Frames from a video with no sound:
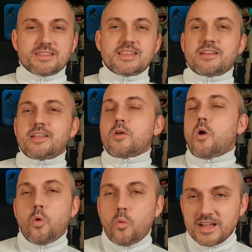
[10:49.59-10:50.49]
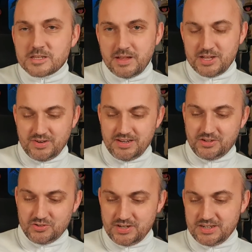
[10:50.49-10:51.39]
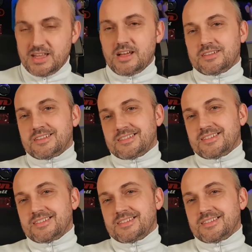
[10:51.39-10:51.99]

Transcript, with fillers: They're, they're always players run their contract down.